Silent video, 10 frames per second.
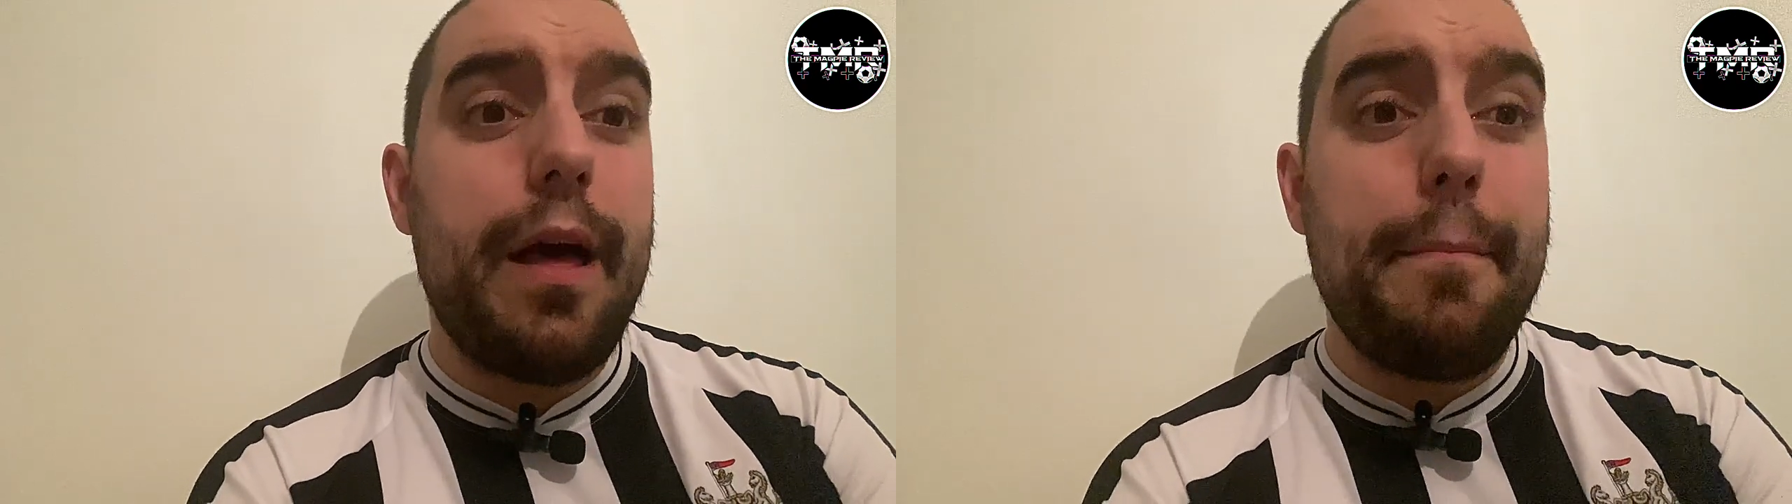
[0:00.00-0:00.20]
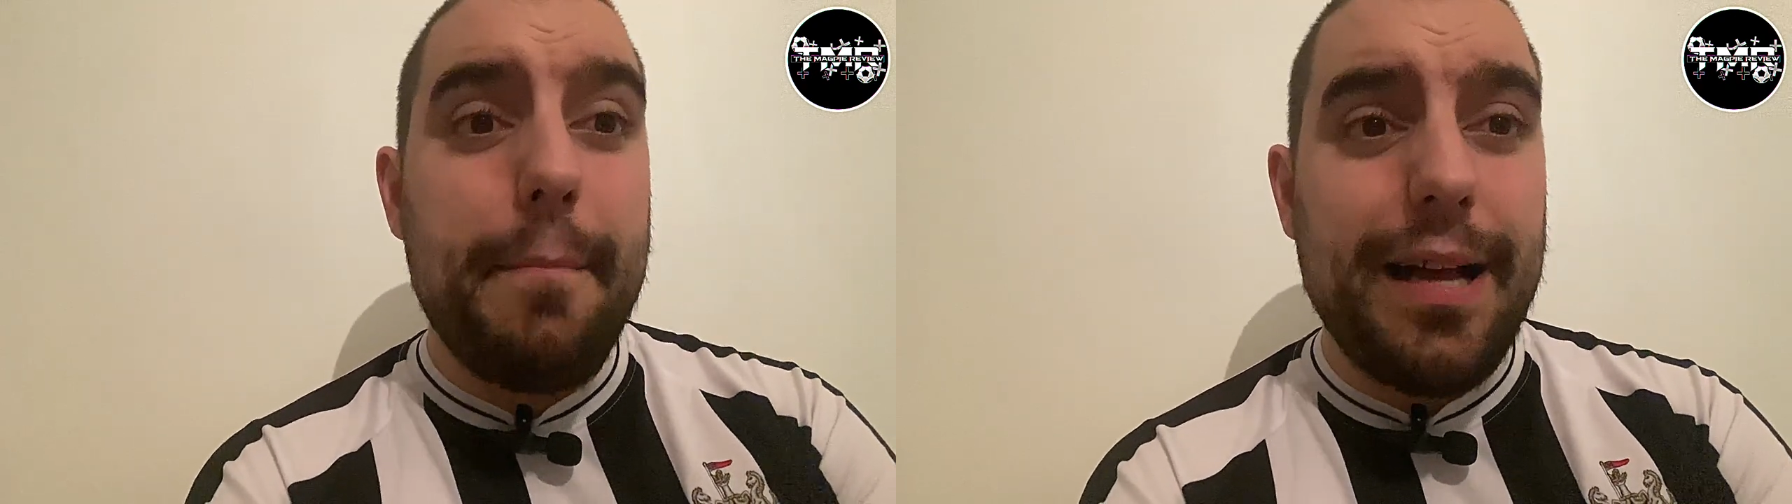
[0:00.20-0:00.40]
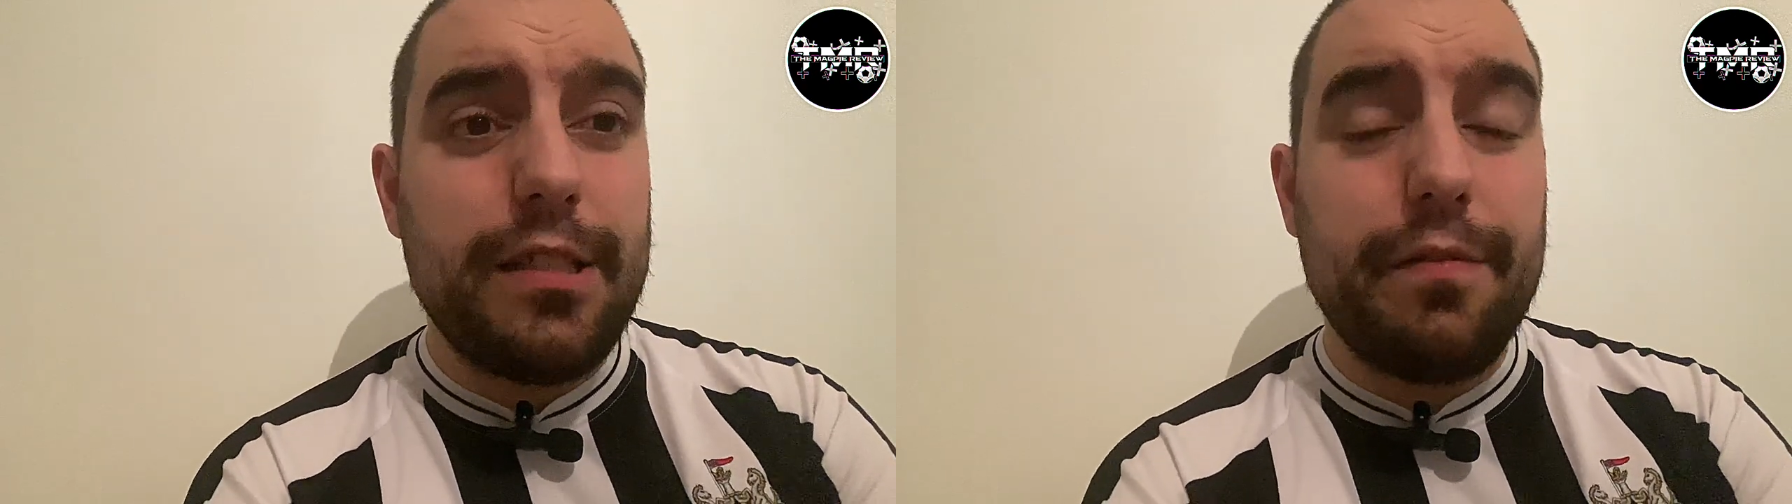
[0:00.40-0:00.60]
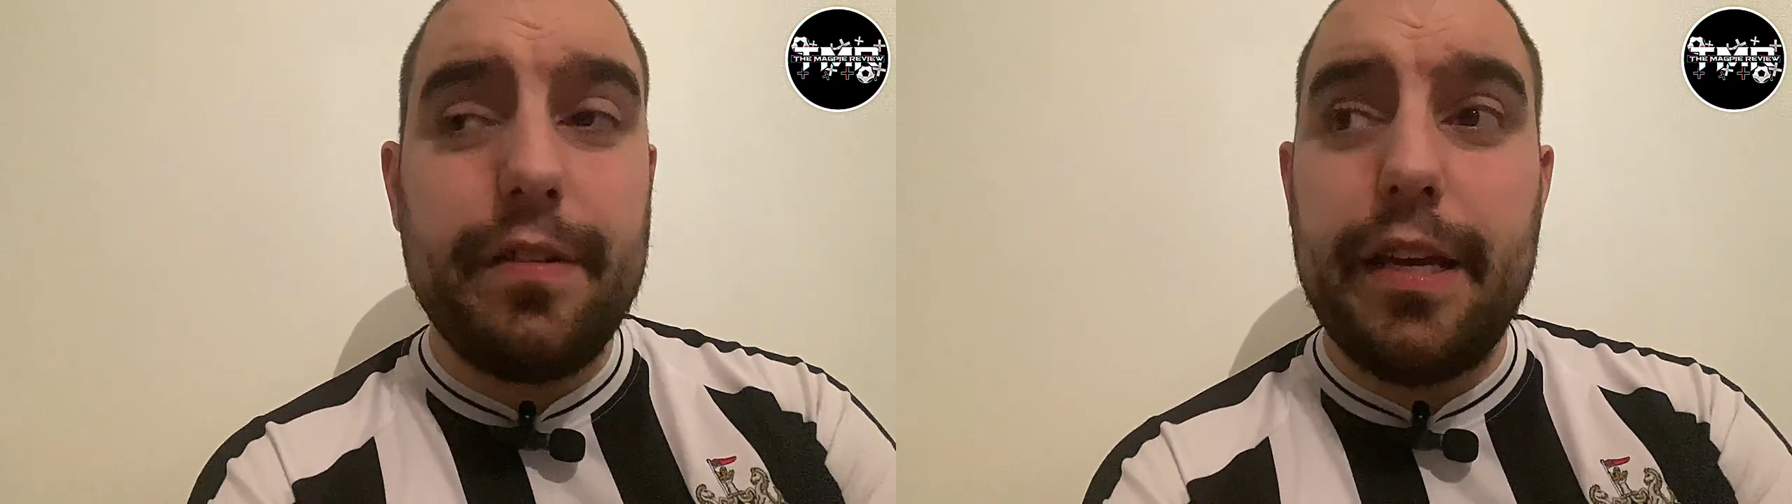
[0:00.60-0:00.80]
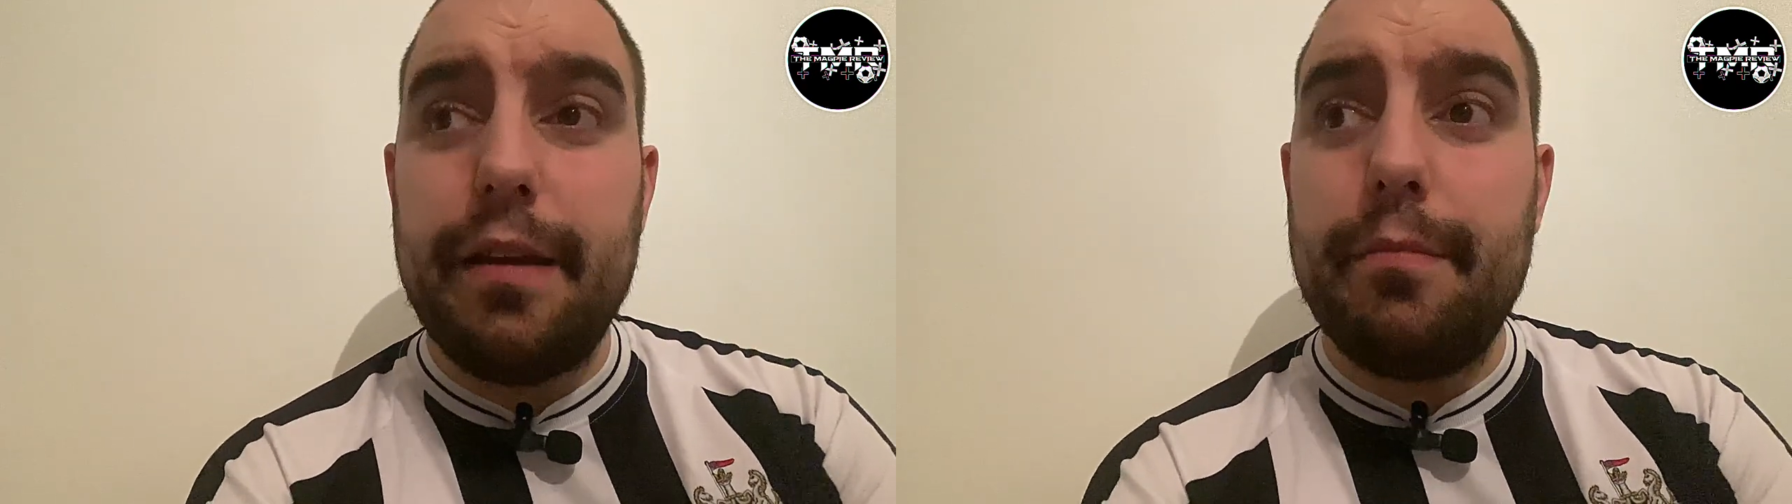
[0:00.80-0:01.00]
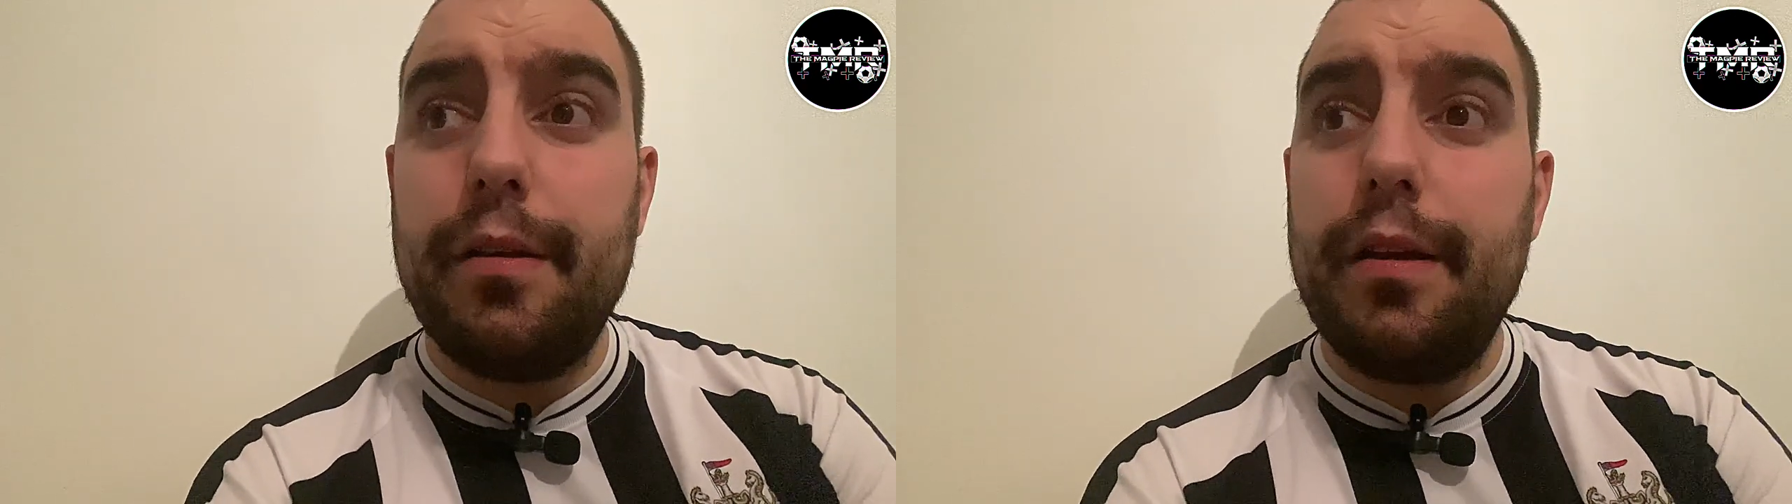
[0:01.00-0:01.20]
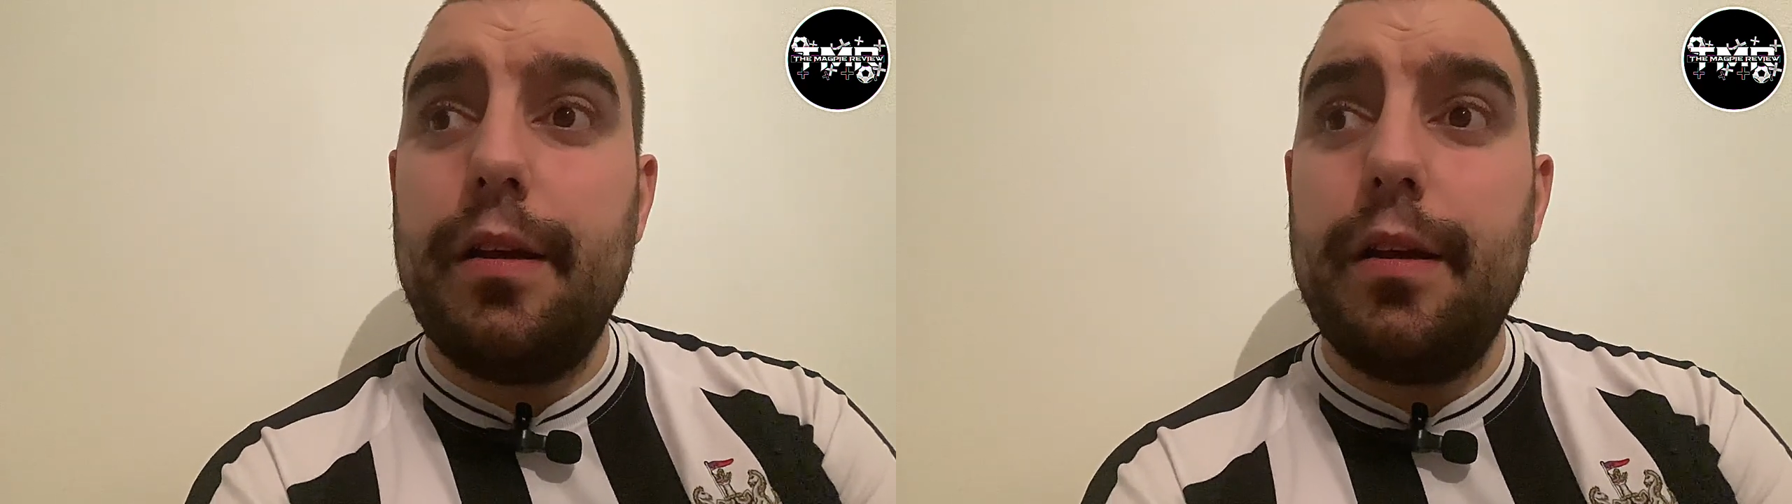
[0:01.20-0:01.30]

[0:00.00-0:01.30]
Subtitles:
A massive game.